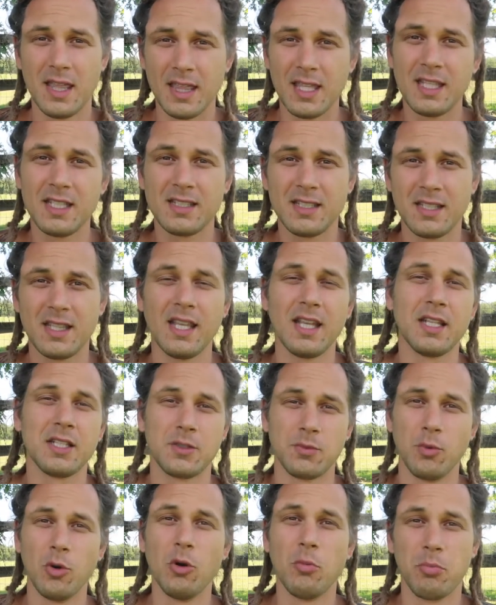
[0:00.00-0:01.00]
These
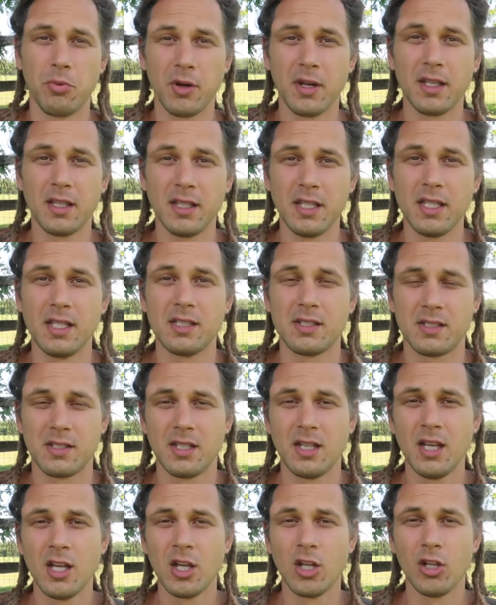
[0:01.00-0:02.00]
things will bring
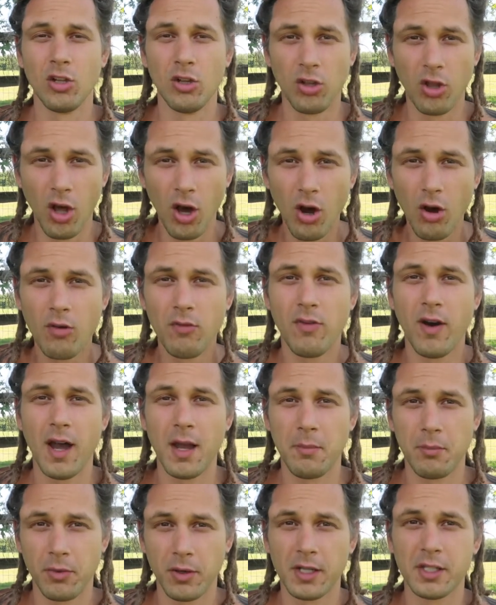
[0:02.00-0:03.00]
these low
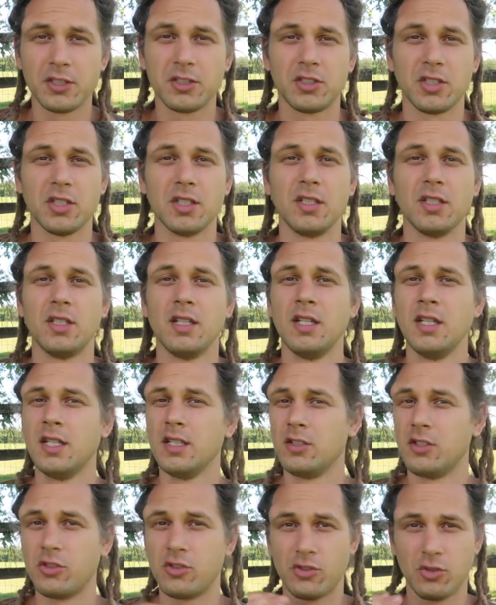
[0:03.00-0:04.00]
vibration
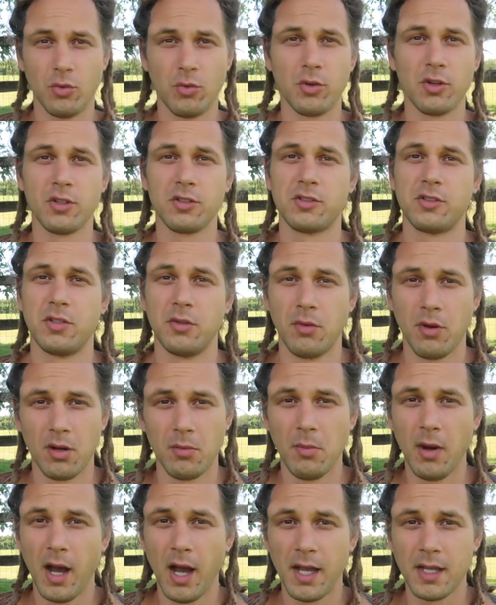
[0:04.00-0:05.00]
disorders to
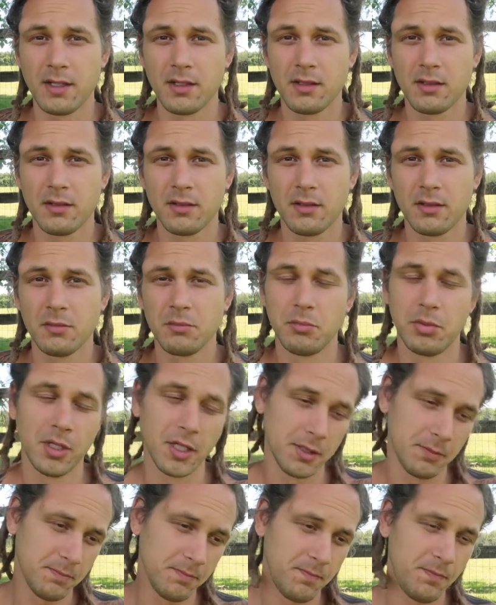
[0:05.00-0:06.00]
our mind.
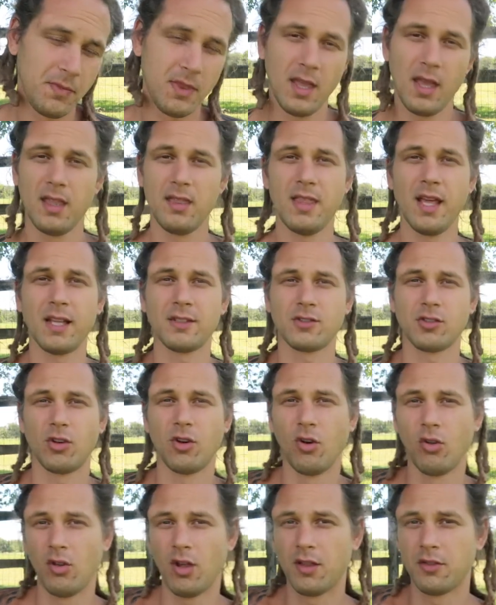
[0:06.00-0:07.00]
But that's a
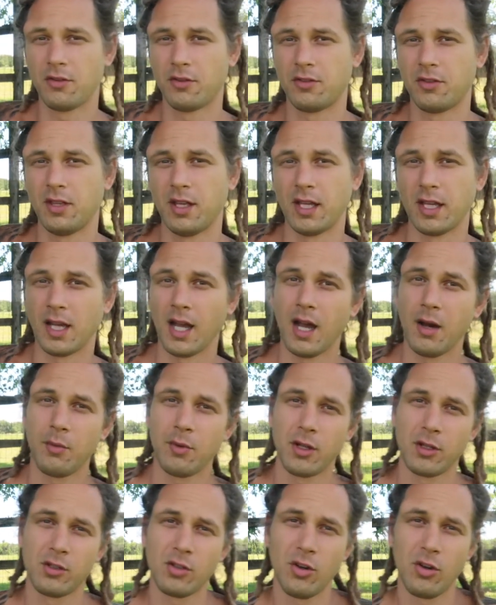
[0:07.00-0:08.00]
whole other thing. I
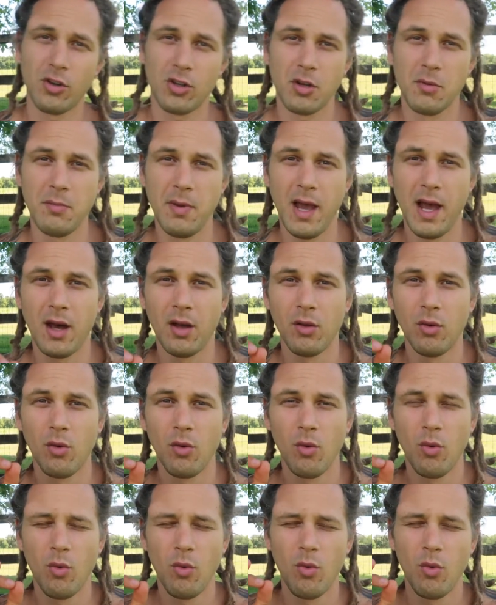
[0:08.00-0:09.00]
want to talk about
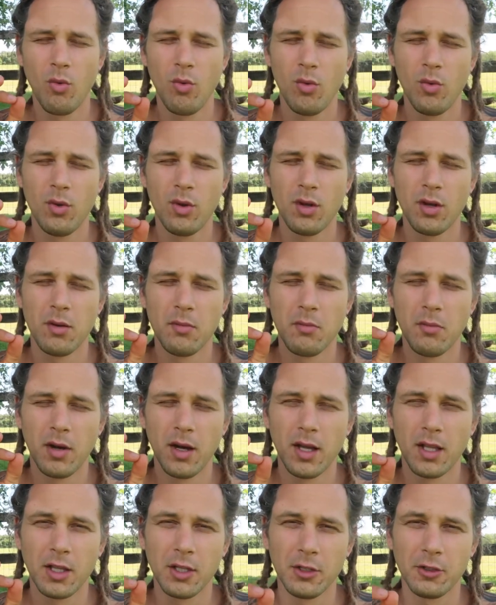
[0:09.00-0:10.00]

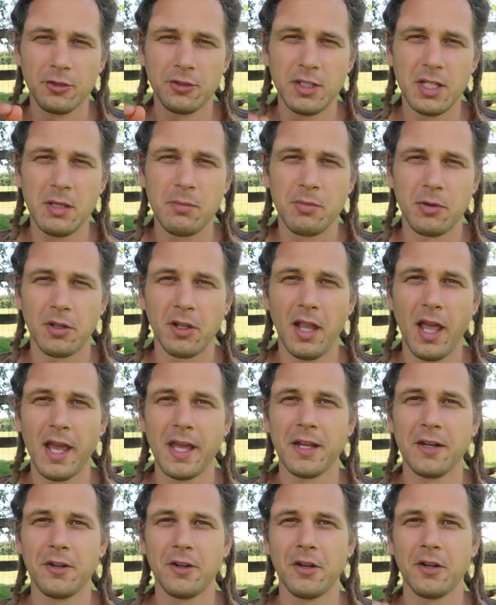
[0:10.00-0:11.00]
a little deeper
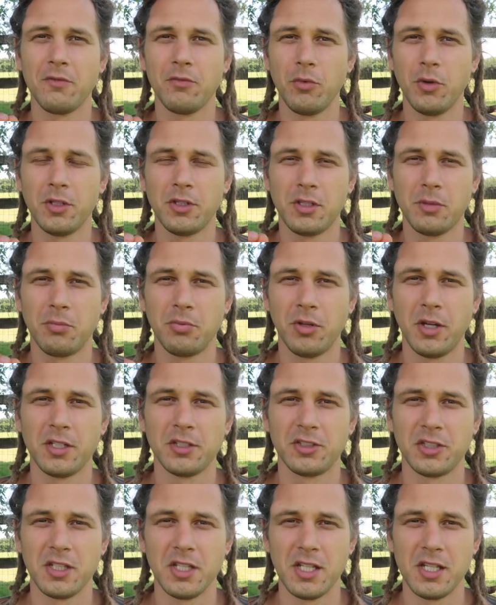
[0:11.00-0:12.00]
layer of what
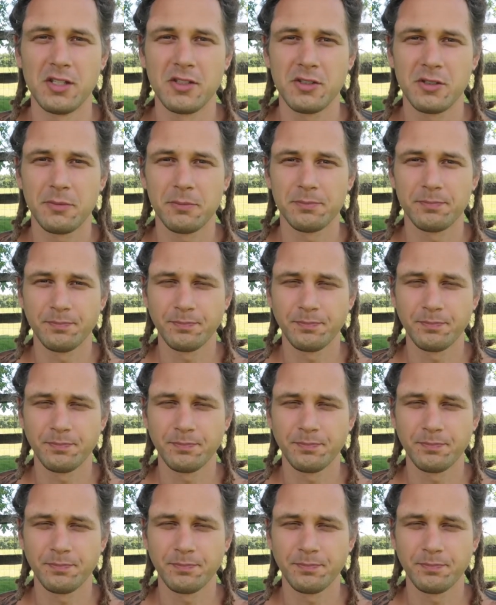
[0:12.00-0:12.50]
depression is.